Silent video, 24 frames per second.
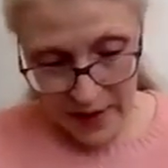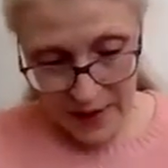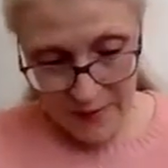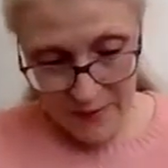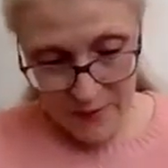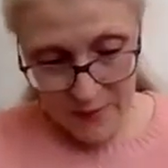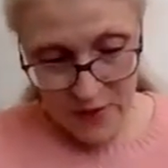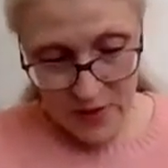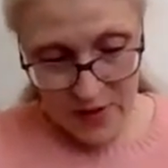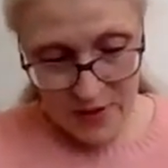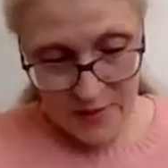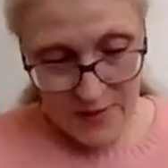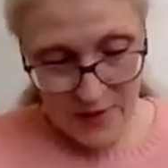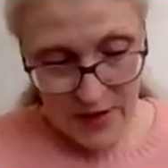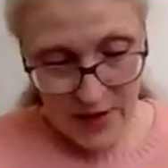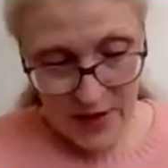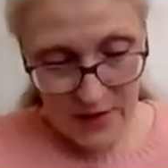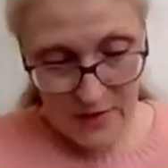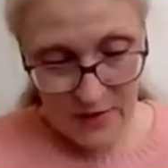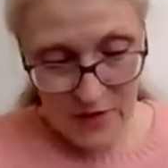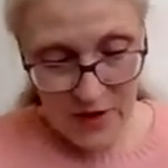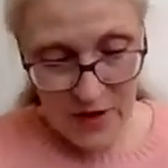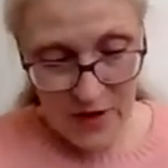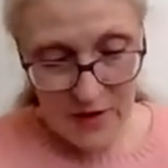and put them
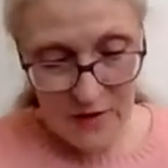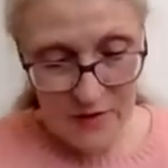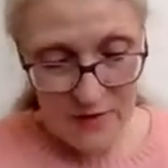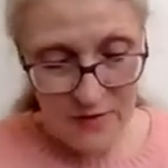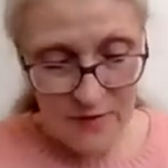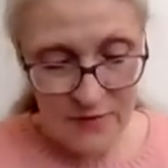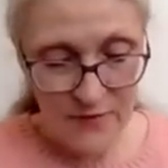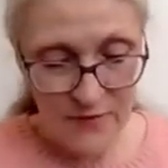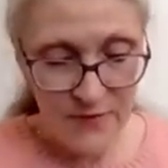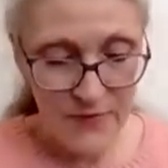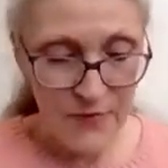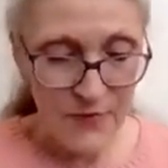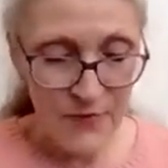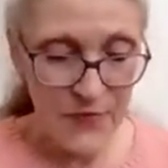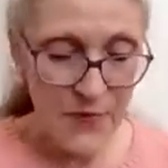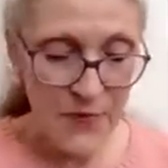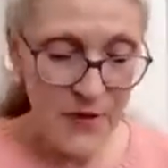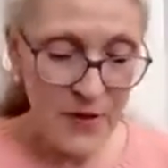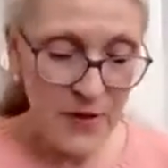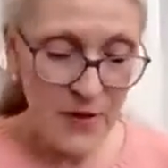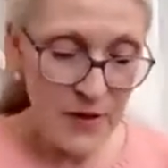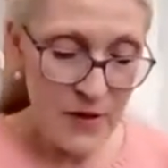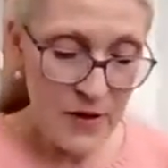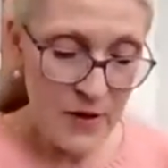down there
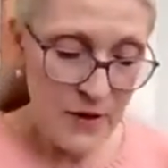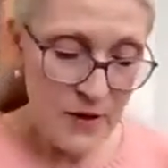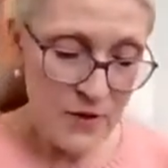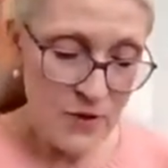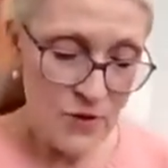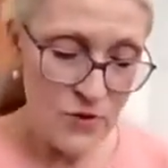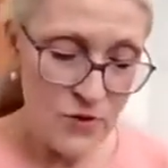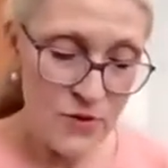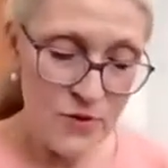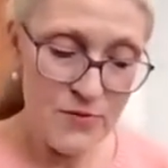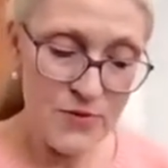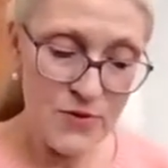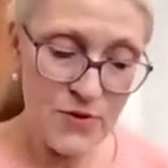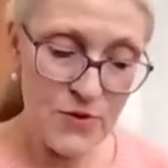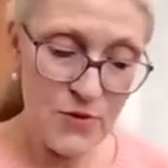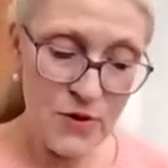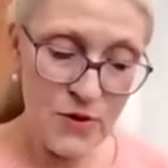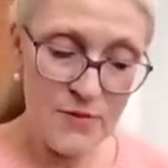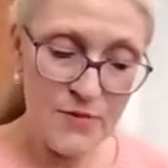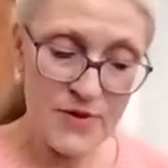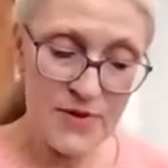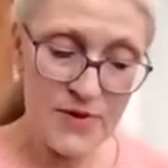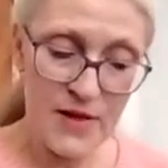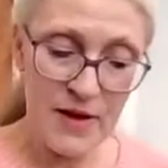to
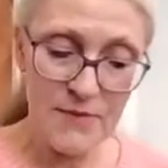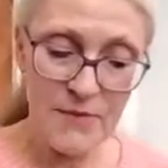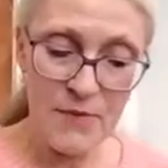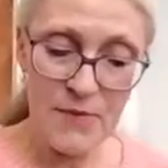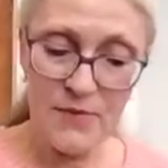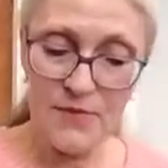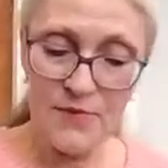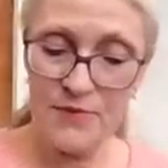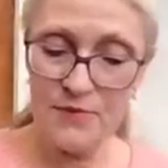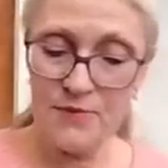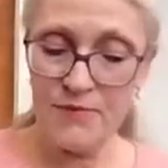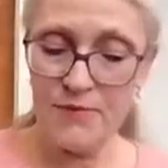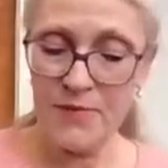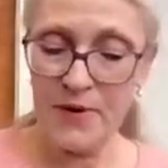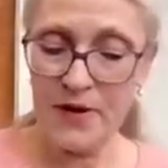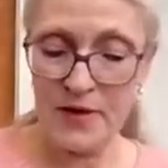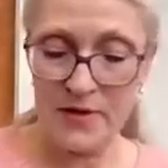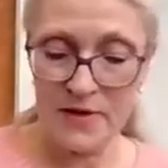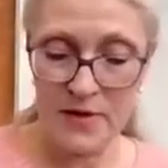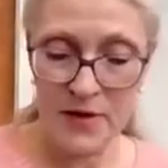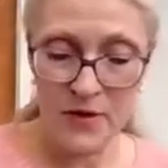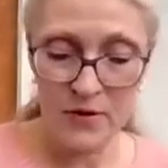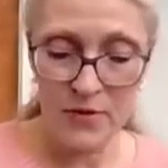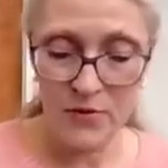absorb some,
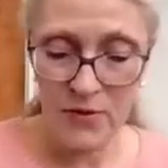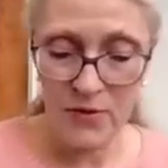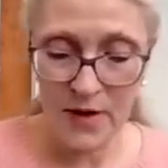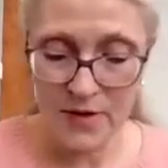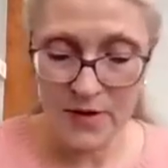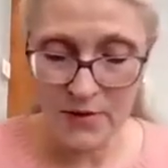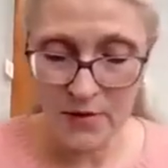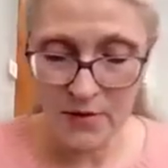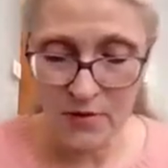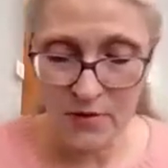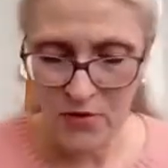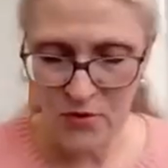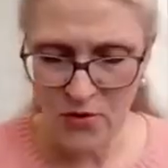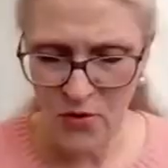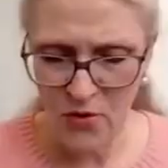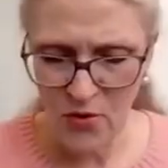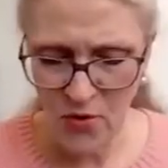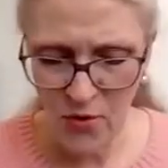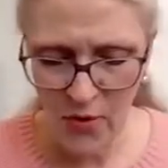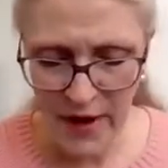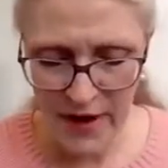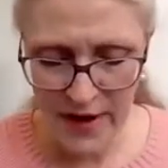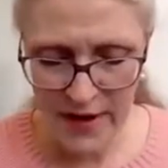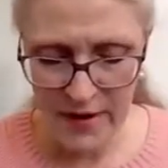because I don't want
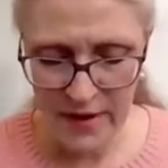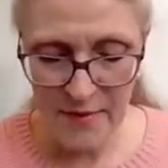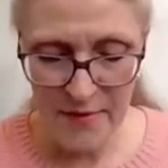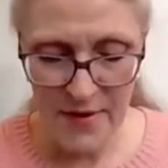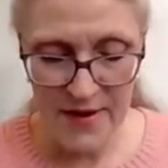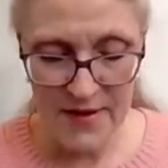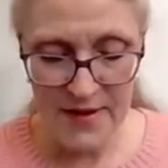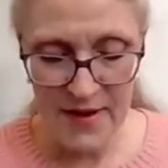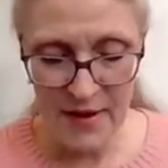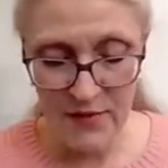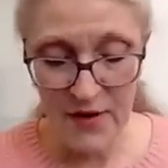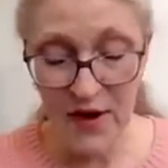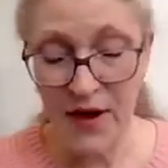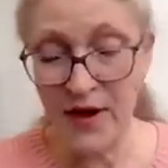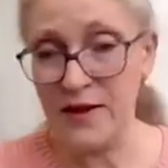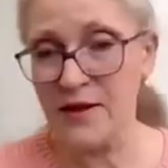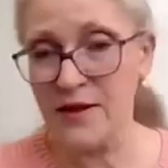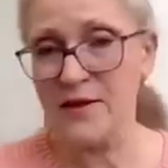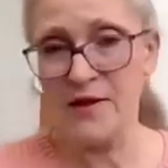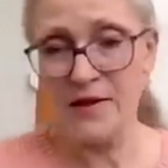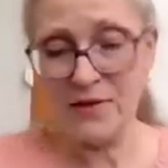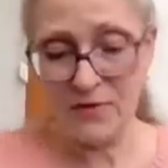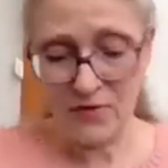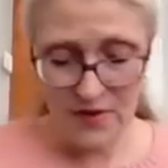quite a mess. I've
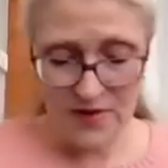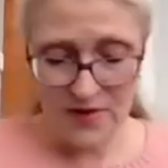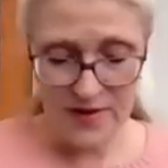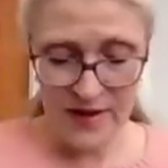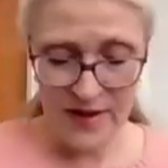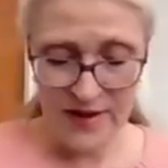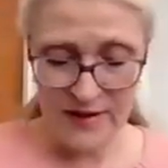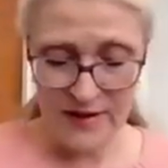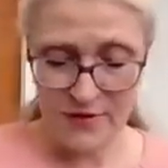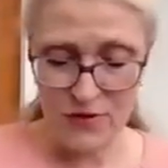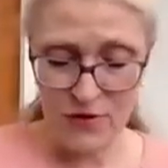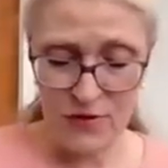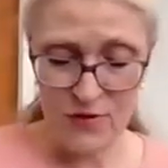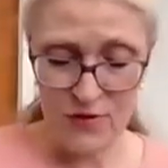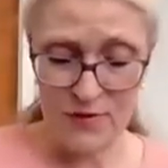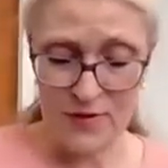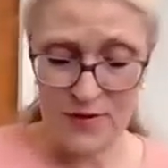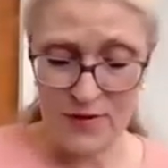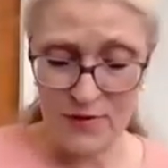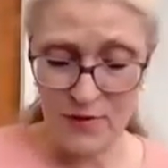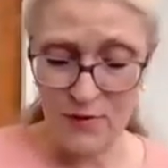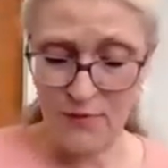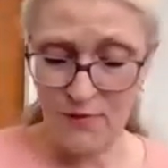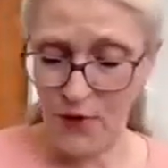got it looks like dirt
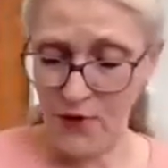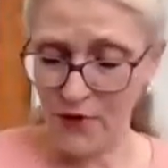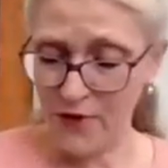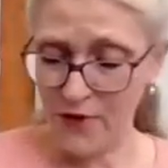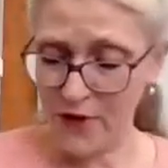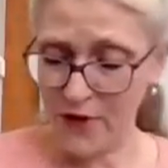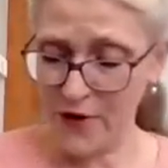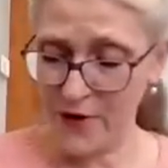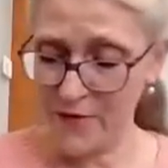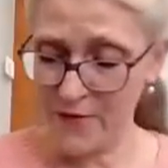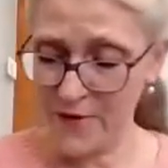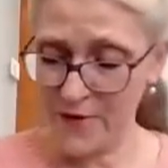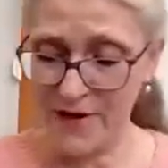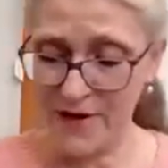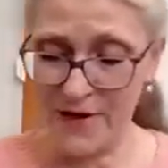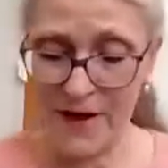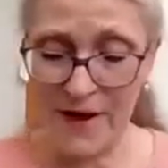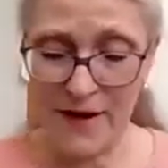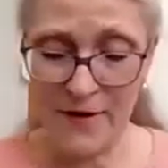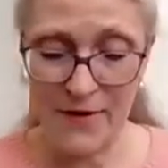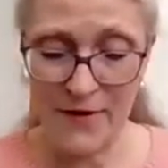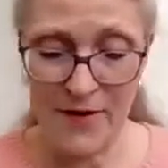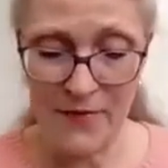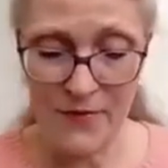soup over here right now